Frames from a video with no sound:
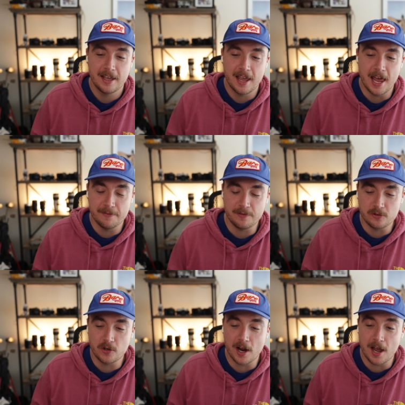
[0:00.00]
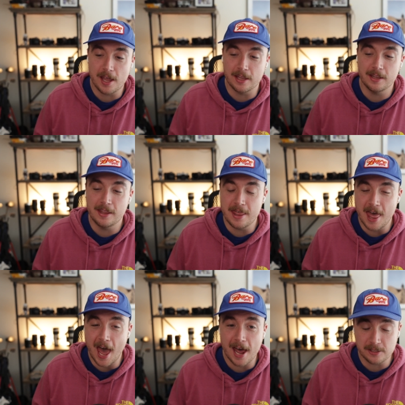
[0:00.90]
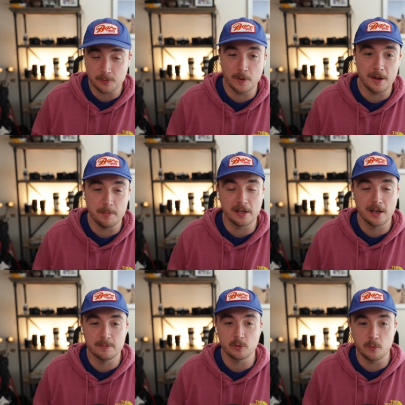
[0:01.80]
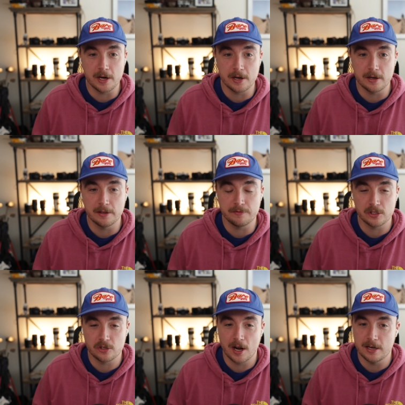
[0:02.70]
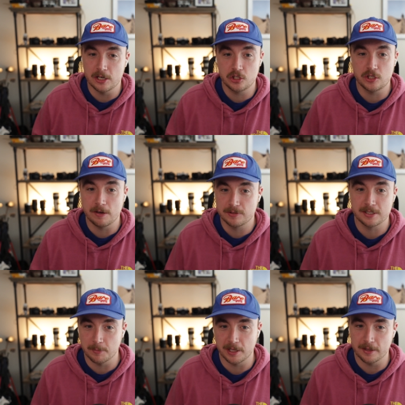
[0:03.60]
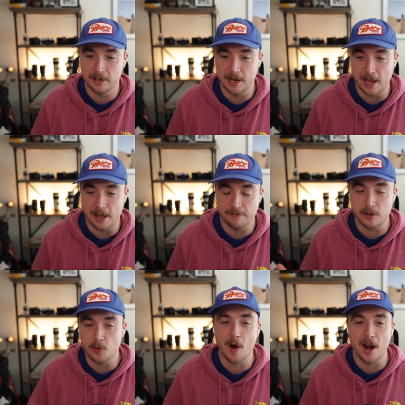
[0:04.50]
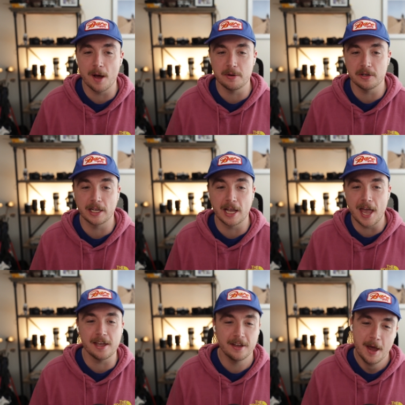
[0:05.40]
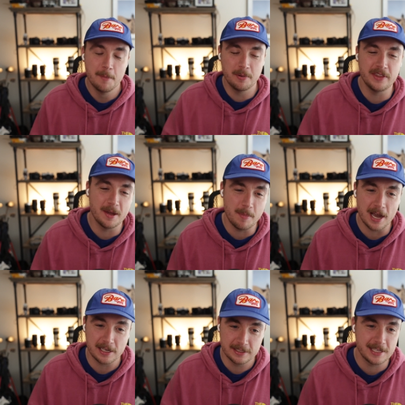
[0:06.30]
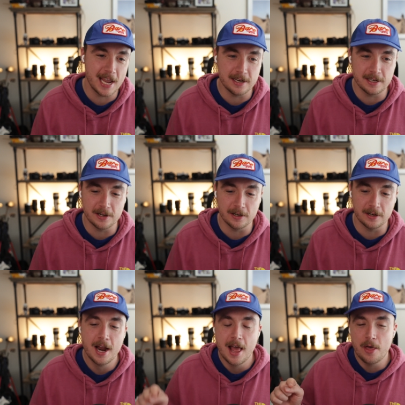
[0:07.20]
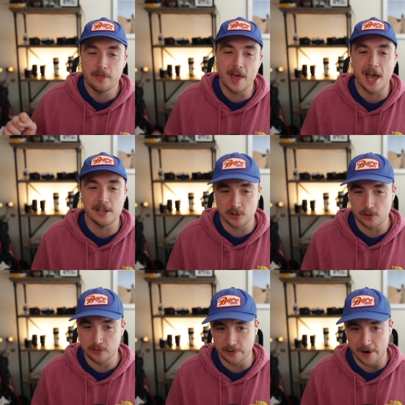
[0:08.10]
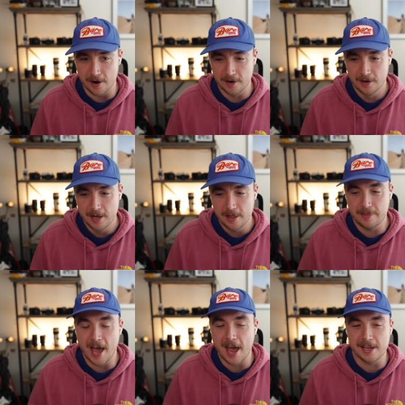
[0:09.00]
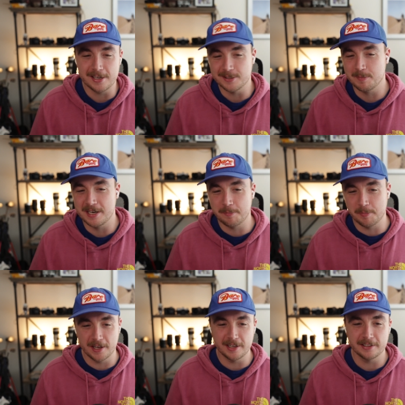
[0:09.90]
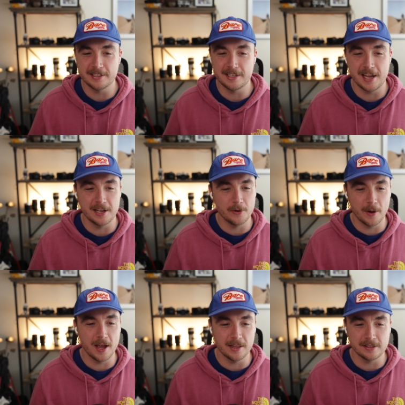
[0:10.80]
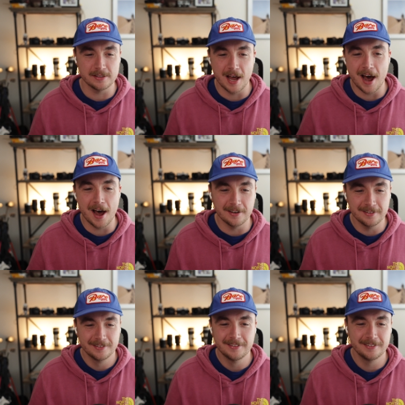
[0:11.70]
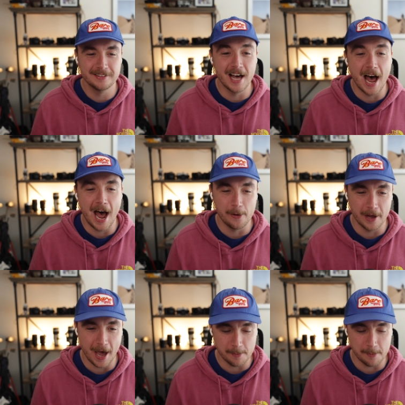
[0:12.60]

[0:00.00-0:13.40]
And if you try that's when it becomes weird if you're trying to shift something of the day. If you went up and you're like, "Hey, put that back and stand here." That is too far. That is manipulating the day in a way that's not not how it yeah.